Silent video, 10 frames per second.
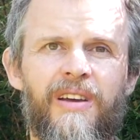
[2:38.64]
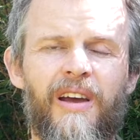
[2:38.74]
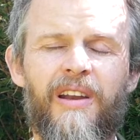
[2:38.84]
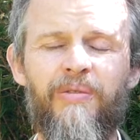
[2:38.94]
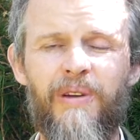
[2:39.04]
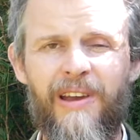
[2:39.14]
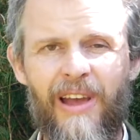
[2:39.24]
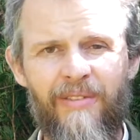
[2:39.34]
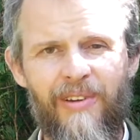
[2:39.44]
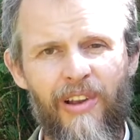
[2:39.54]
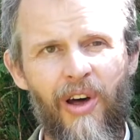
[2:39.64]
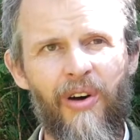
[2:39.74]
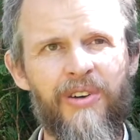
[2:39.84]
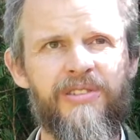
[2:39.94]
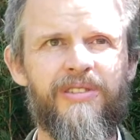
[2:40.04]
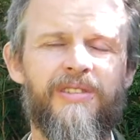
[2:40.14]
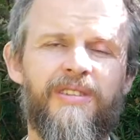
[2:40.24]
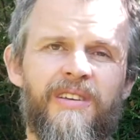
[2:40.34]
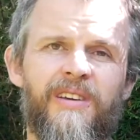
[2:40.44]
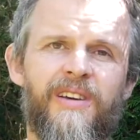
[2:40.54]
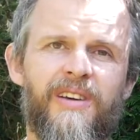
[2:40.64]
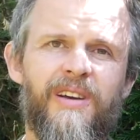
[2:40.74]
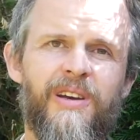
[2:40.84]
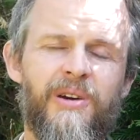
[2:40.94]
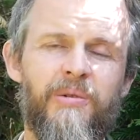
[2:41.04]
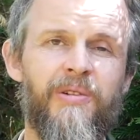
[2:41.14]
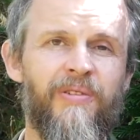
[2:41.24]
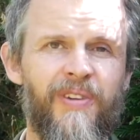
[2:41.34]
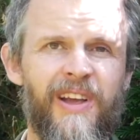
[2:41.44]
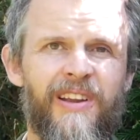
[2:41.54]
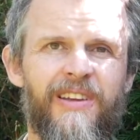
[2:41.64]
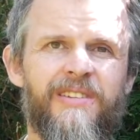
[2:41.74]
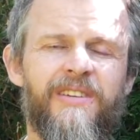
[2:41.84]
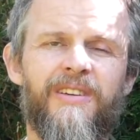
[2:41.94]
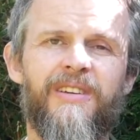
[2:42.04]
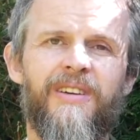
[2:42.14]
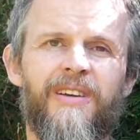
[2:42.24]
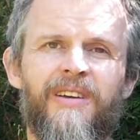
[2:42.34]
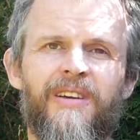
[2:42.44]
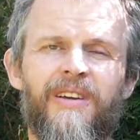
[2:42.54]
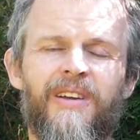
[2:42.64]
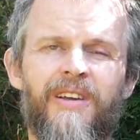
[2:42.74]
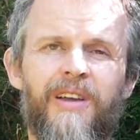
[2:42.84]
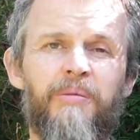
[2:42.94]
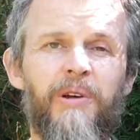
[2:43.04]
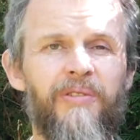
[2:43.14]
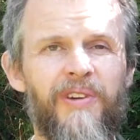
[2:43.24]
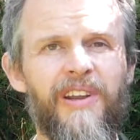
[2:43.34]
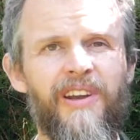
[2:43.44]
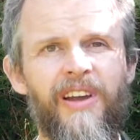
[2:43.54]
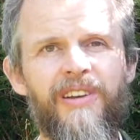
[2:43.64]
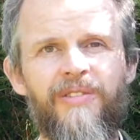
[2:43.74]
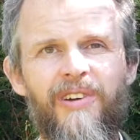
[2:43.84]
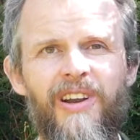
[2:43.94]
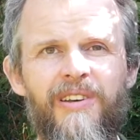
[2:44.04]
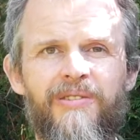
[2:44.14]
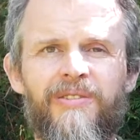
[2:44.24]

And if we have a loss, we'll feel it, and we will feel a kind of grief.